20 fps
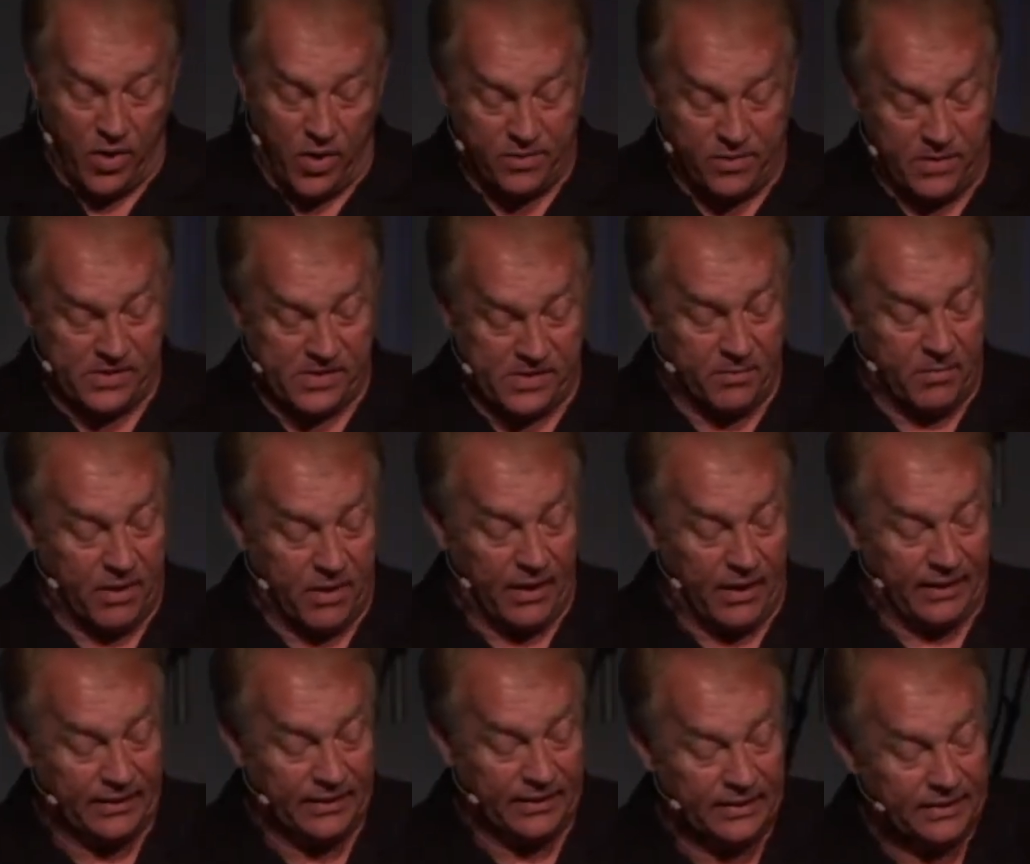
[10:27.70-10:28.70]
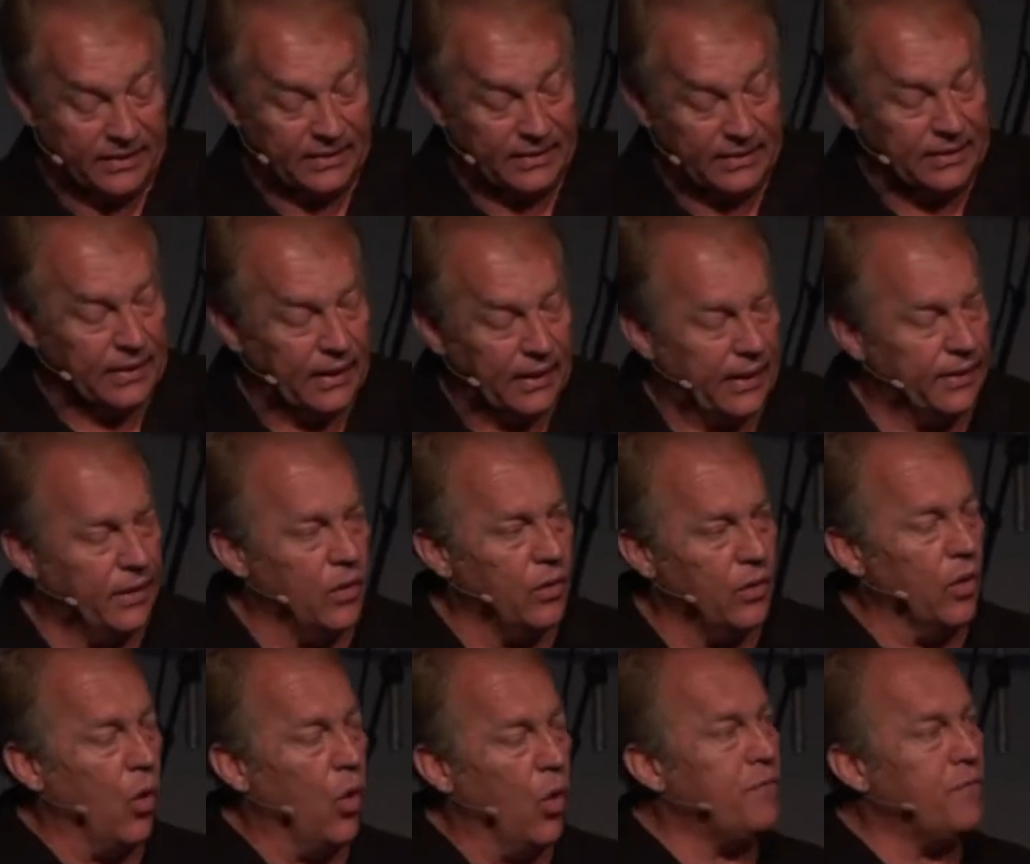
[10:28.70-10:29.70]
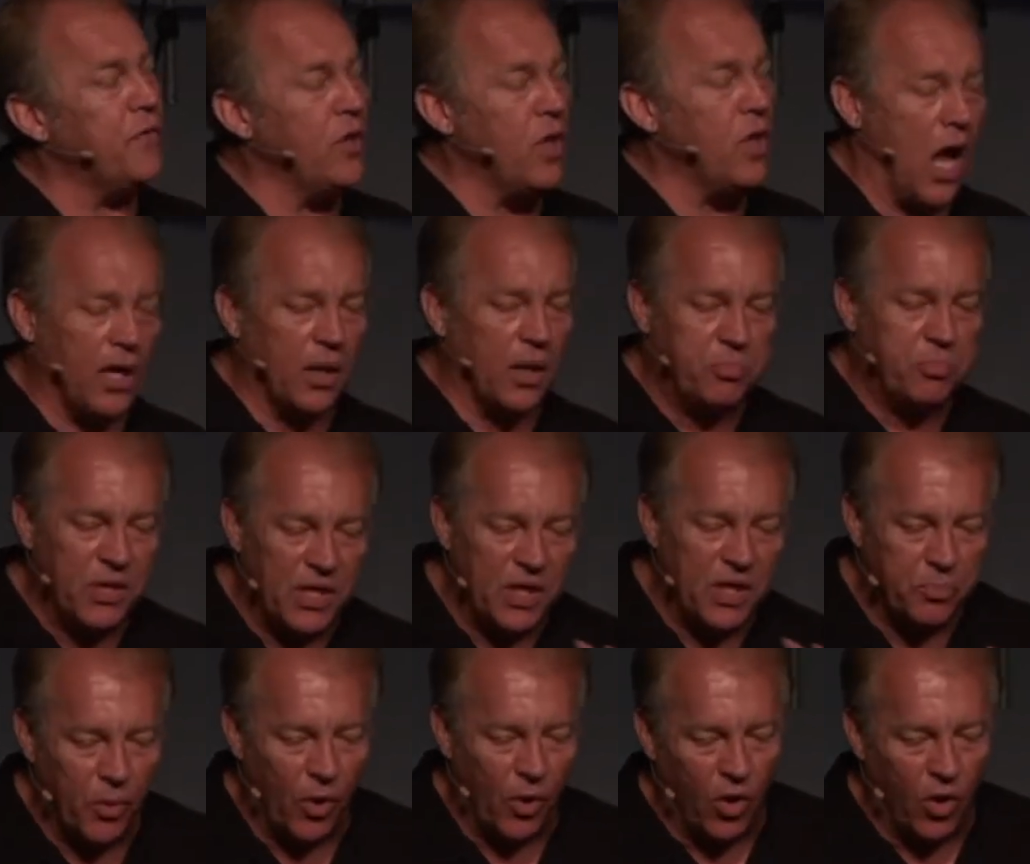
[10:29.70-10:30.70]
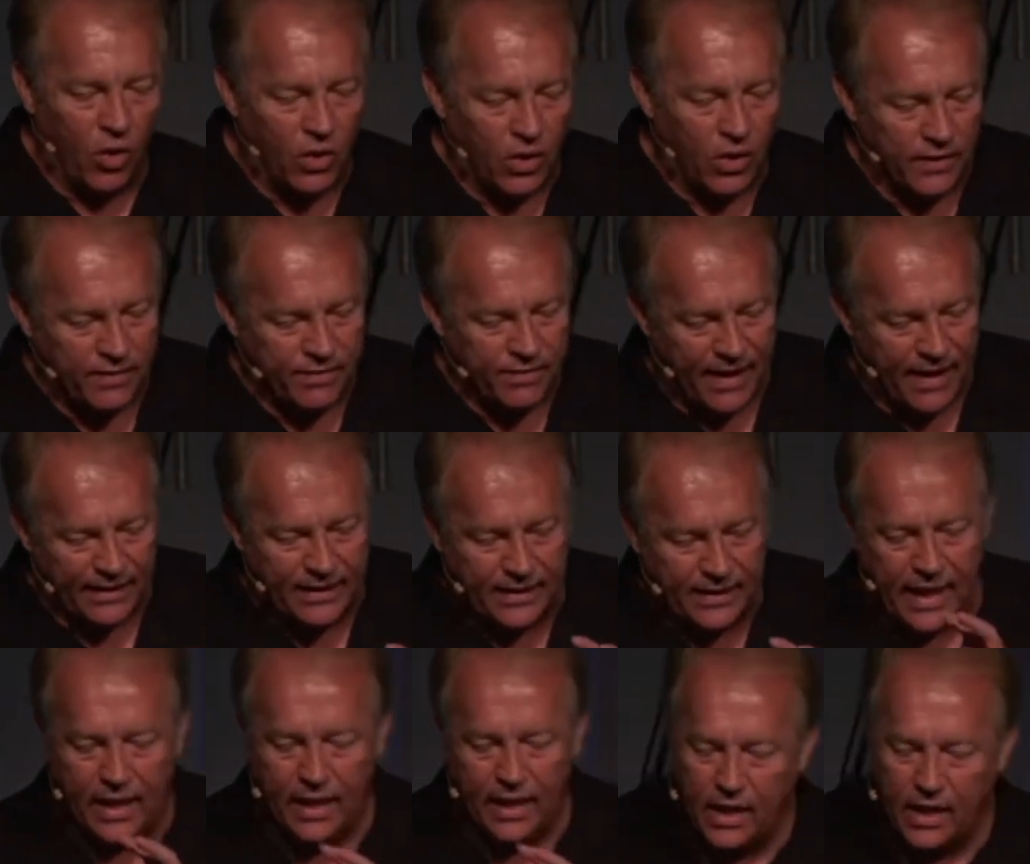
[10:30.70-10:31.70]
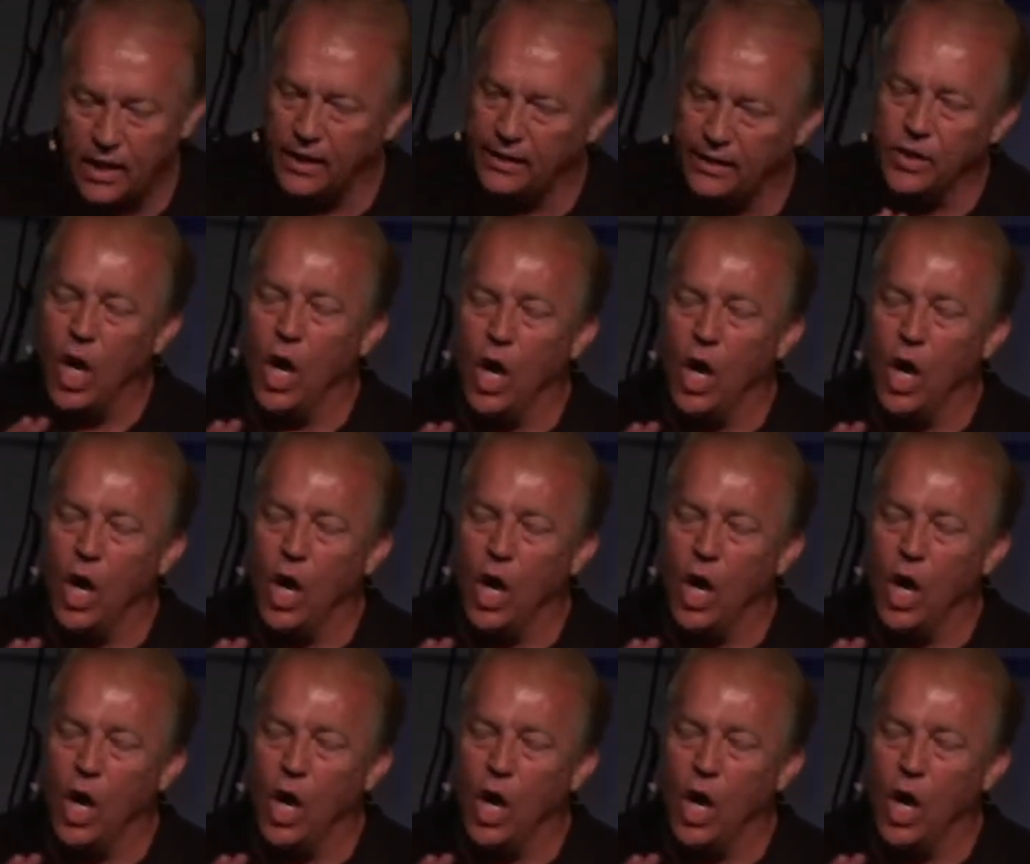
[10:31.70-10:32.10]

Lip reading: me, somebody? I know an awful lot of people that get and go